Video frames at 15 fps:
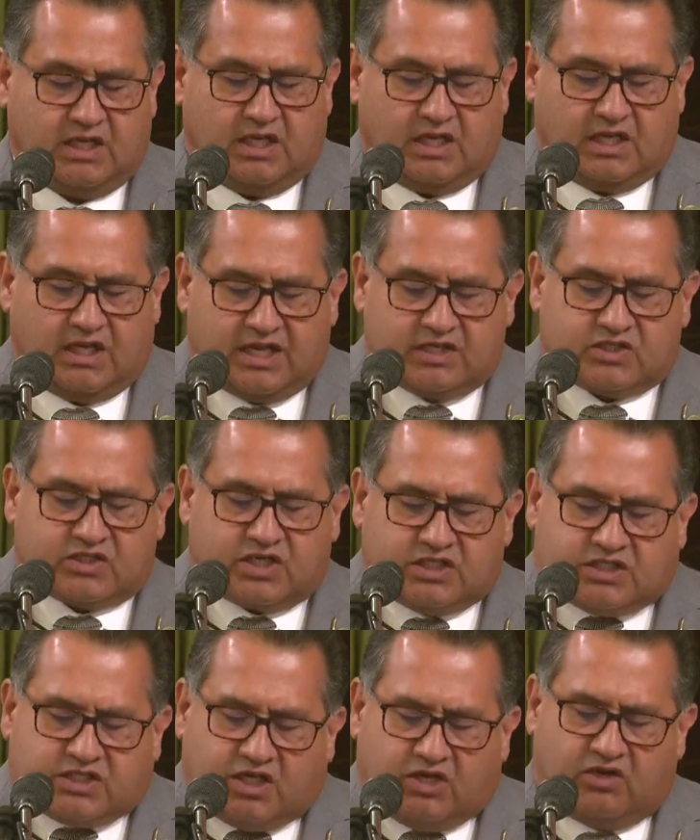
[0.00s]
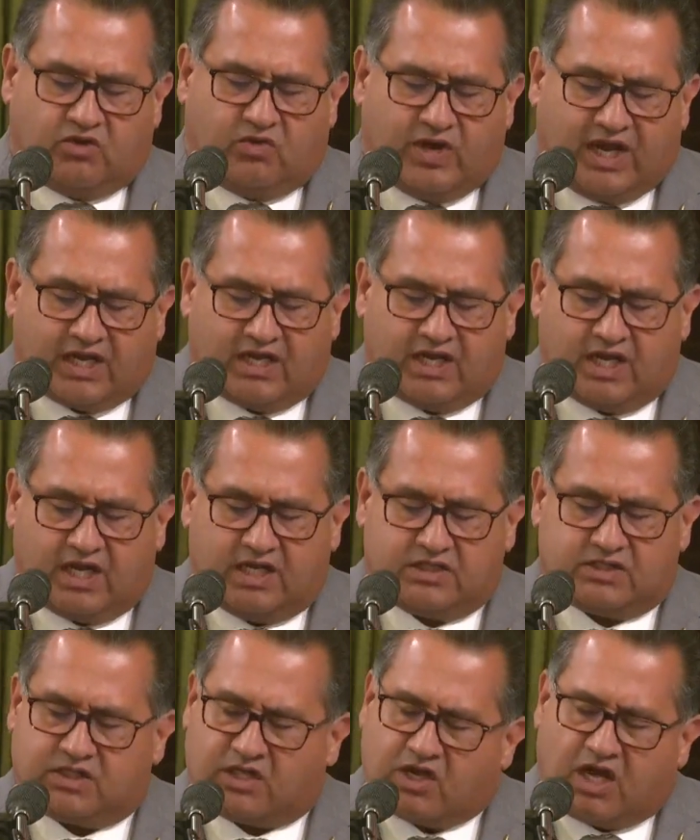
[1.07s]
let us continue to
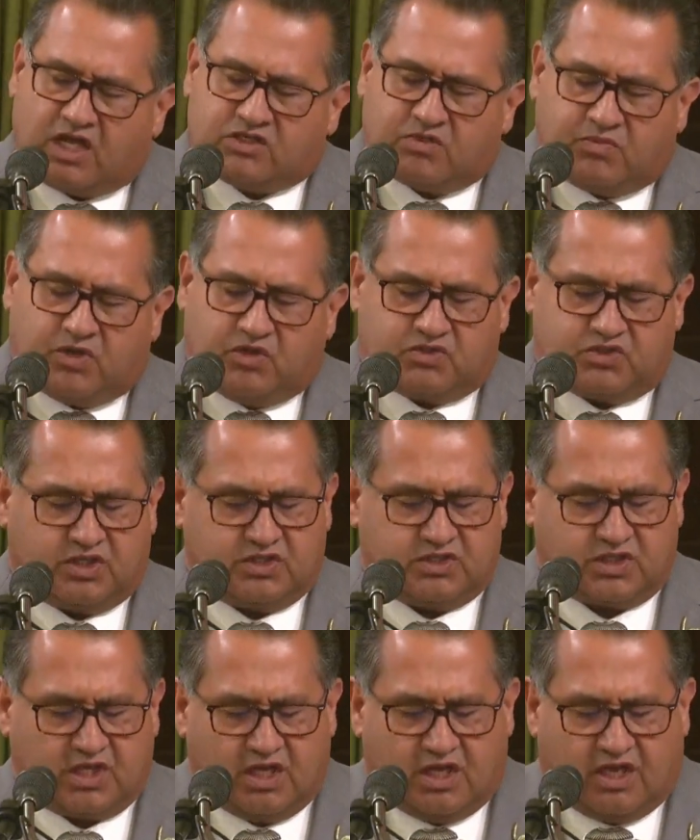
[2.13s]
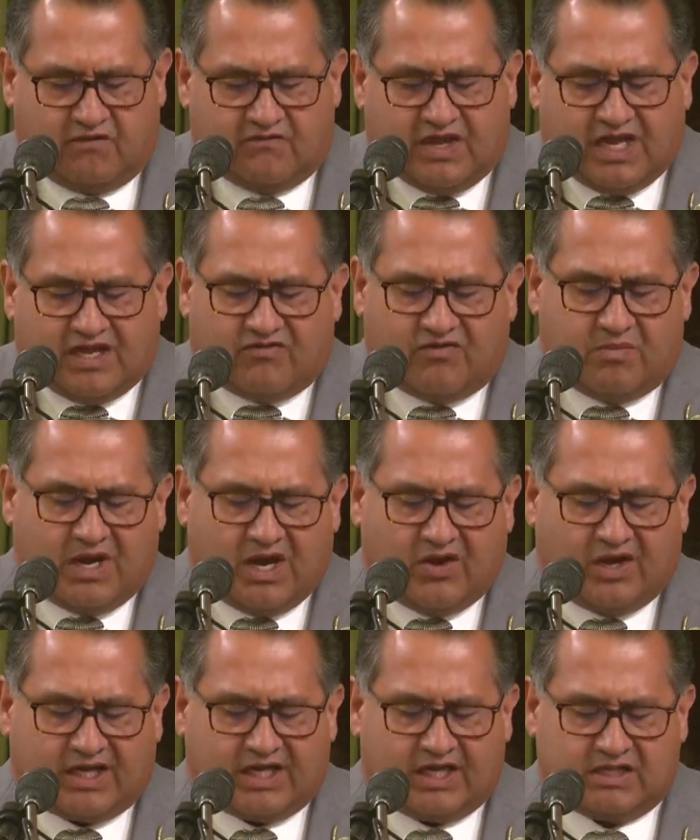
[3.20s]
recognize the contributions of Native
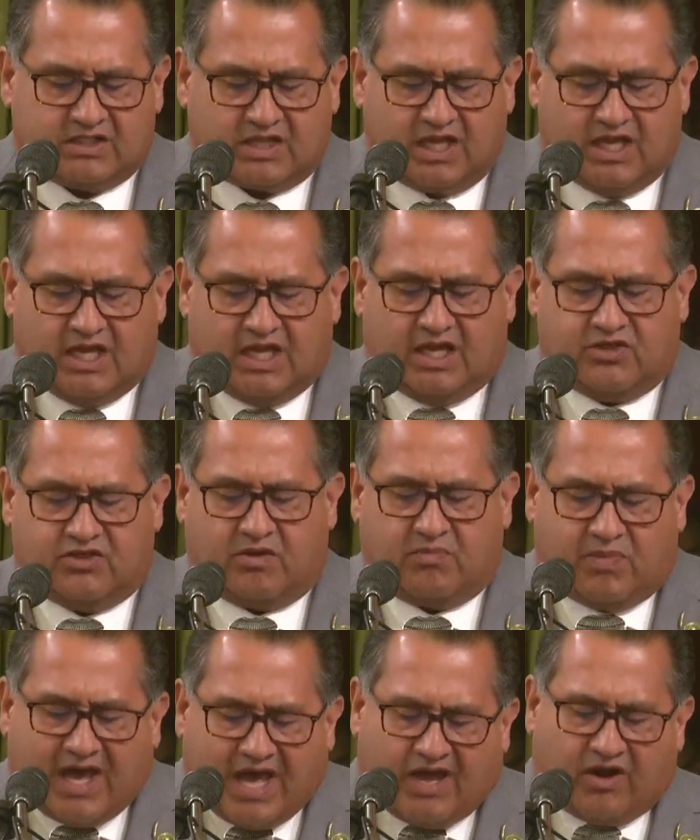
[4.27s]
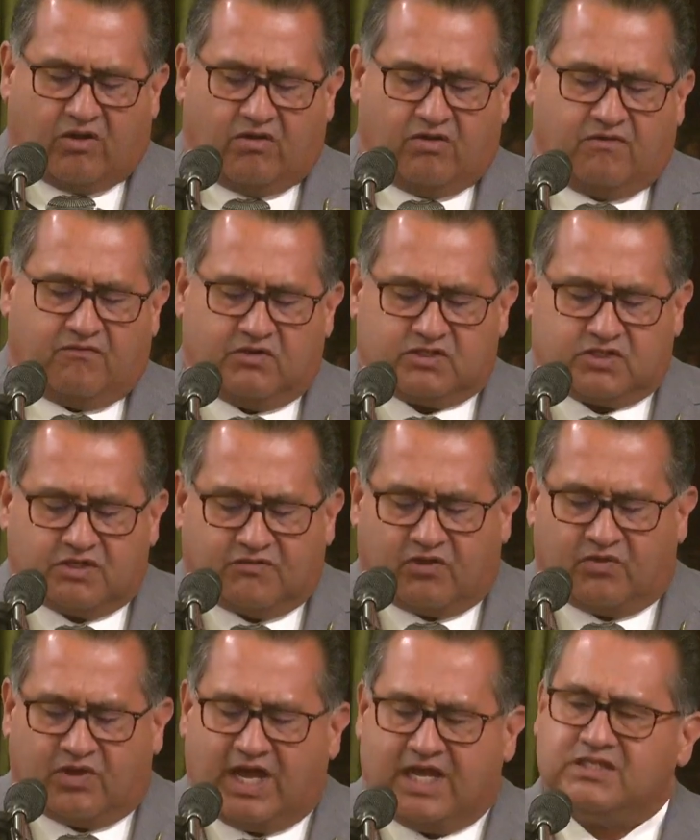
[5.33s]
Americans and their battle for civil
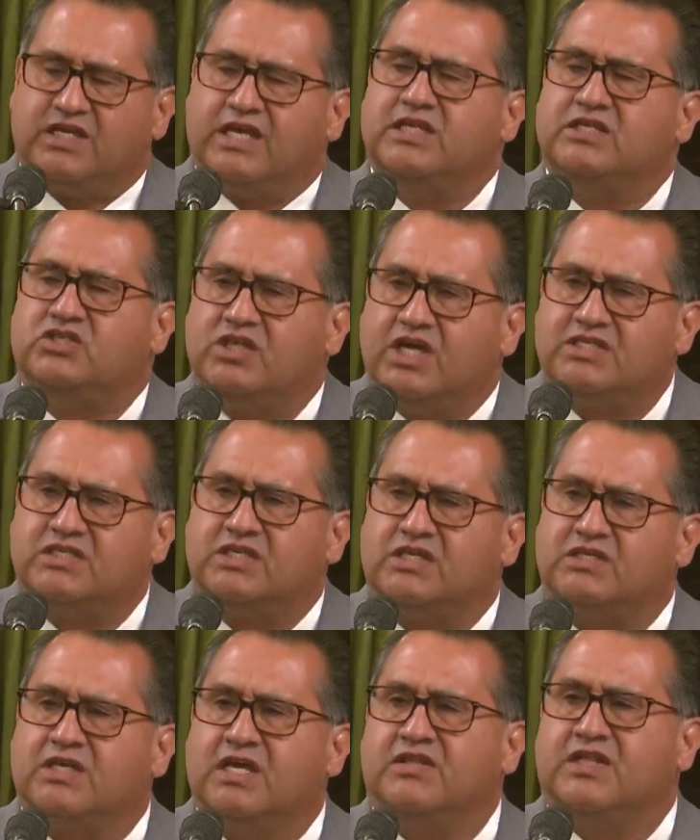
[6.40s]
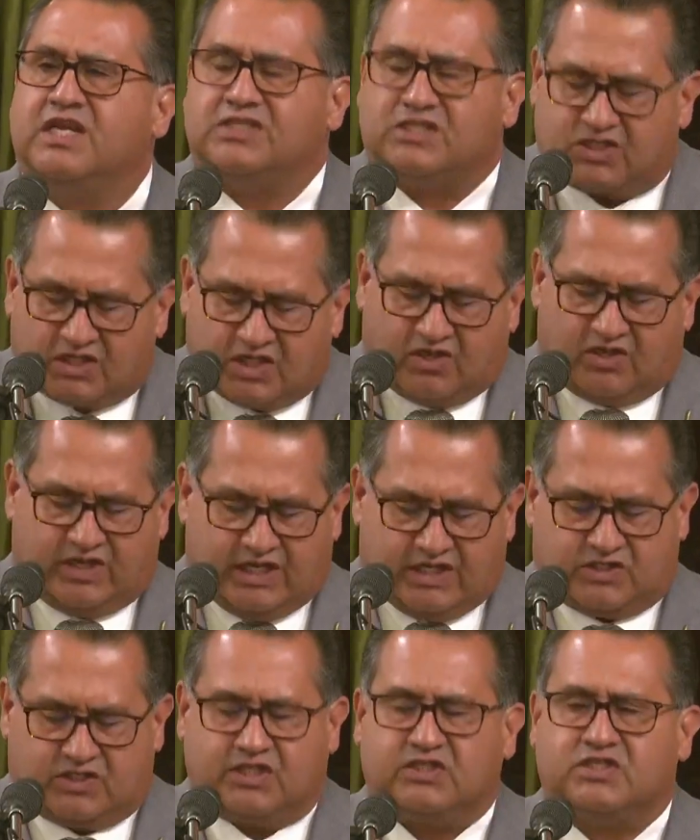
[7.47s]
rights and justice that still
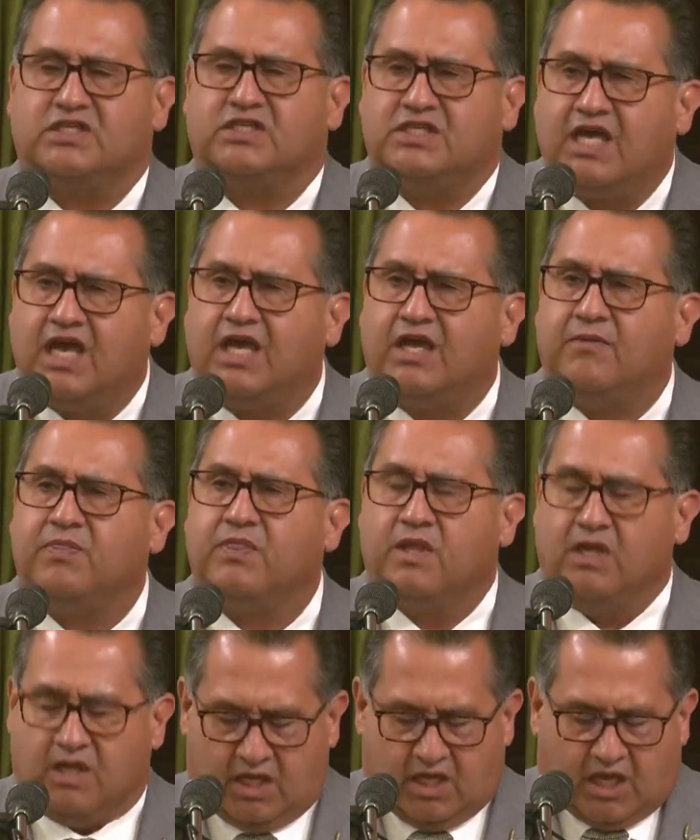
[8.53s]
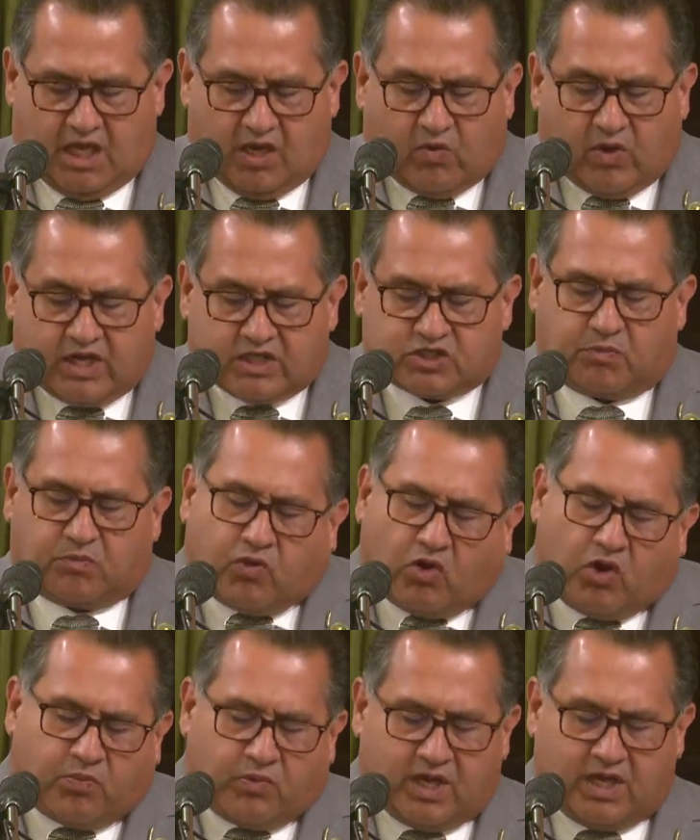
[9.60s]
exists today. And when it's
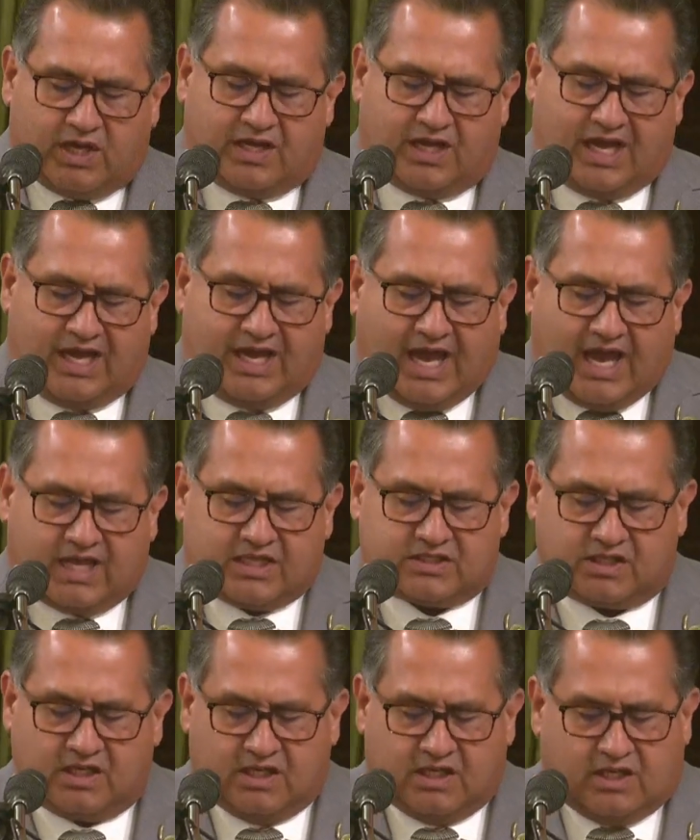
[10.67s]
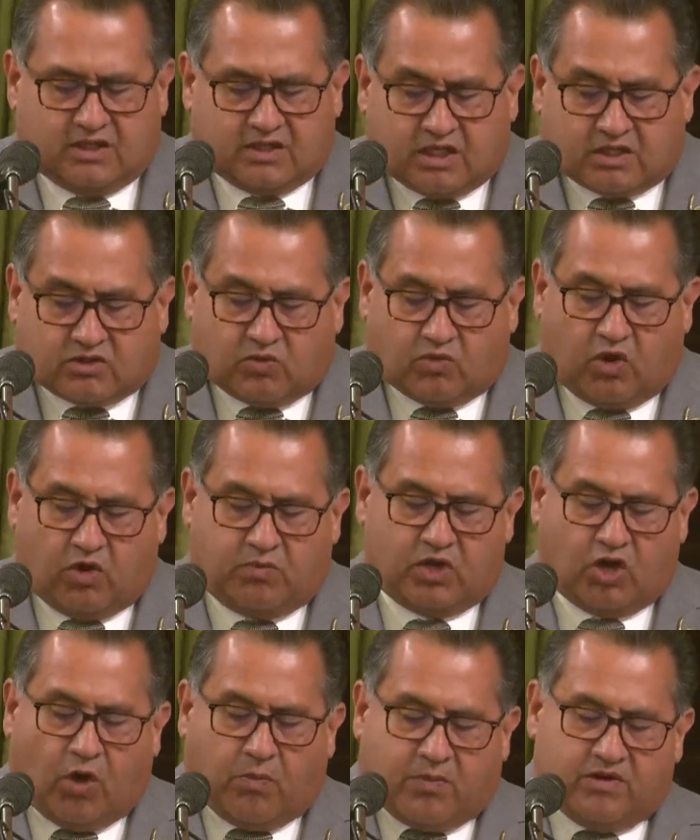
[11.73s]
appropriate, I ask that the roll be
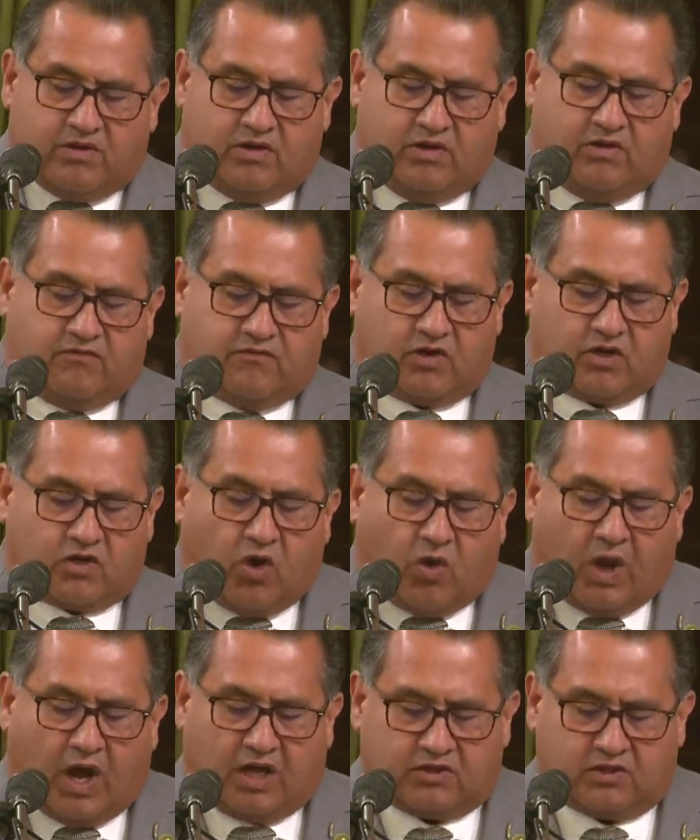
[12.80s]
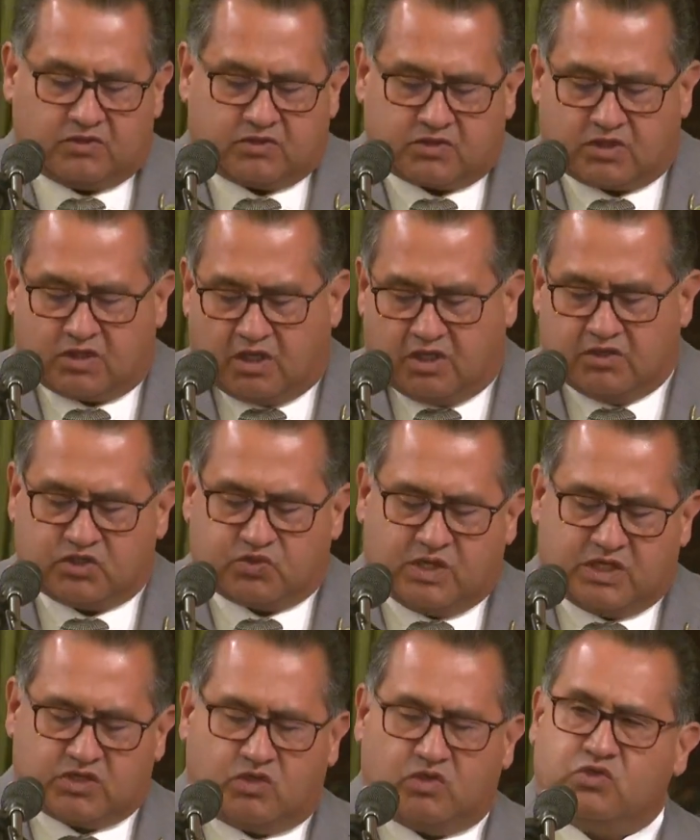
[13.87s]
open for co-authors on this
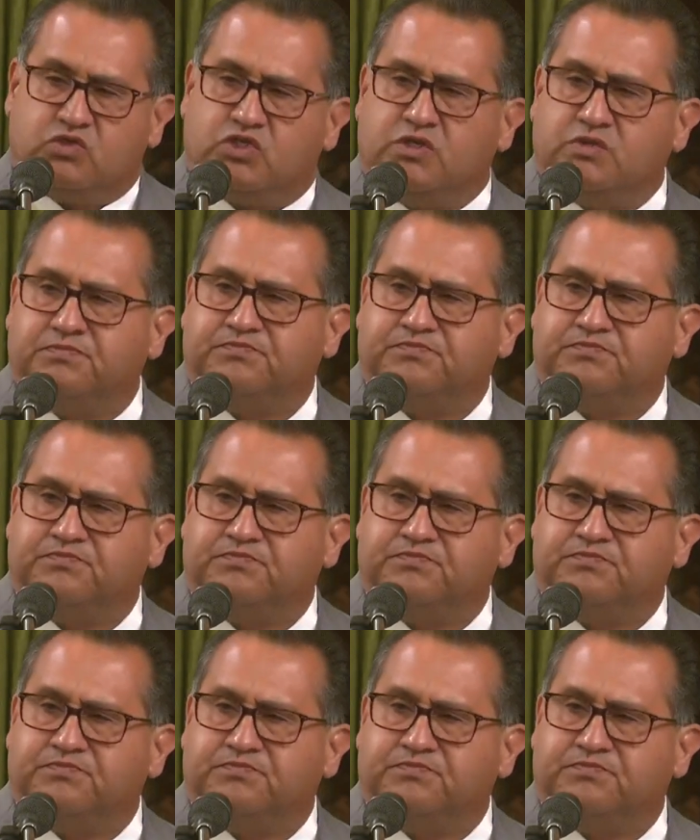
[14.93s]
resolution.